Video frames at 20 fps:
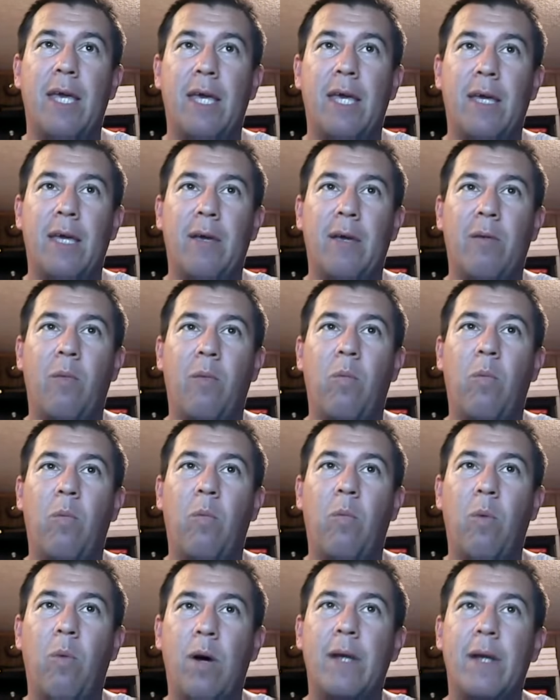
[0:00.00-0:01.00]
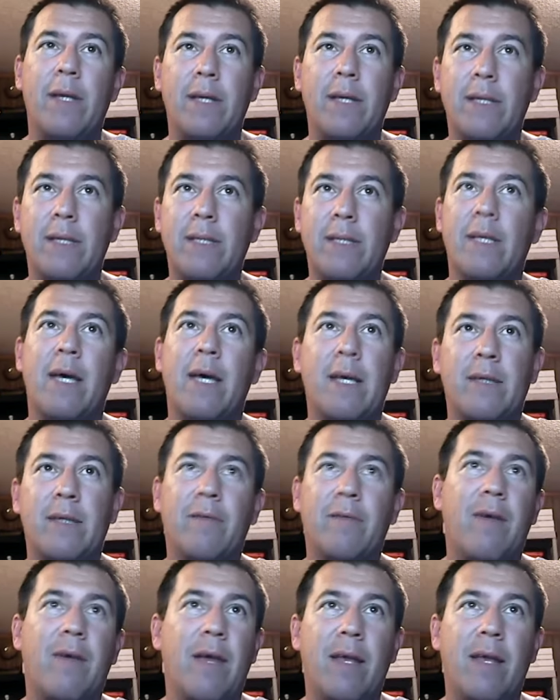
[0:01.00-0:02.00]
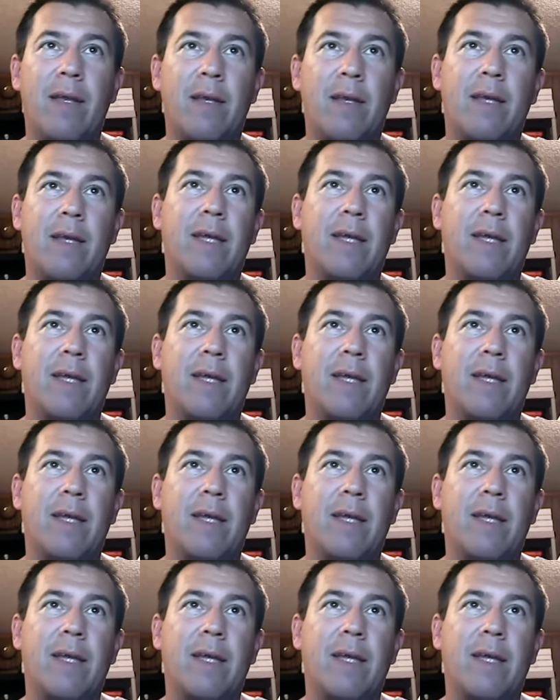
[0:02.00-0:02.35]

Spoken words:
He won his last fight